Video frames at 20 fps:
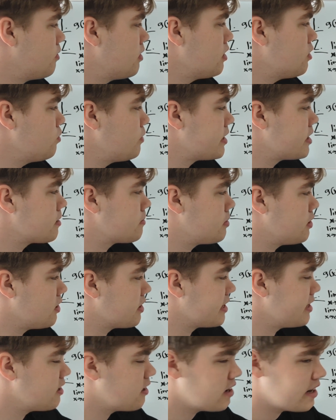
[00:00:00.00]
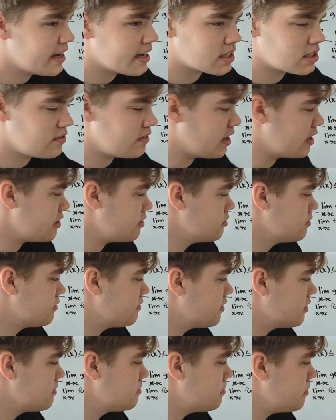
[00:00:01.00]
Well, we can plug in our x value
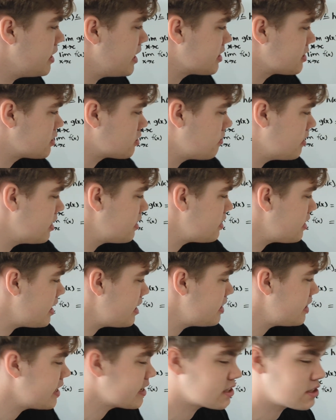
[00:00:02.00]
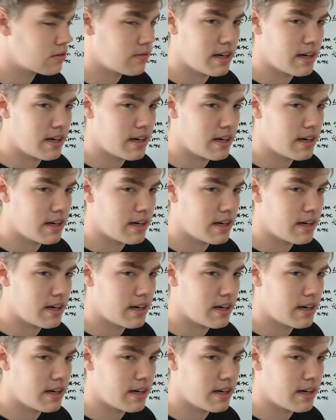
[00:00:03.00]
for x squared and x